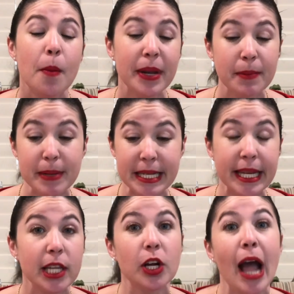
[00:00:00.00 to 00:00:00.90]
but in
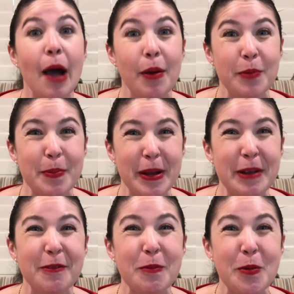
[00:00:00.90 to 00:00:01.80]
particular how I'm
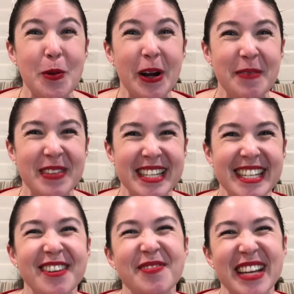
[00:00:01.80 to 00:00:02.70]
preparing for Purim
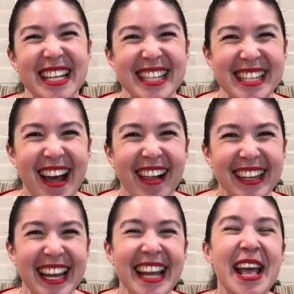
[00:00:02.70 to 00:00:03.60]
this year because it's a
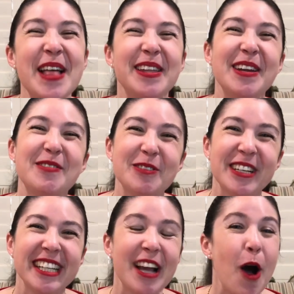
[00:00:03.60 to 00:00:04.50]
holiday that I've really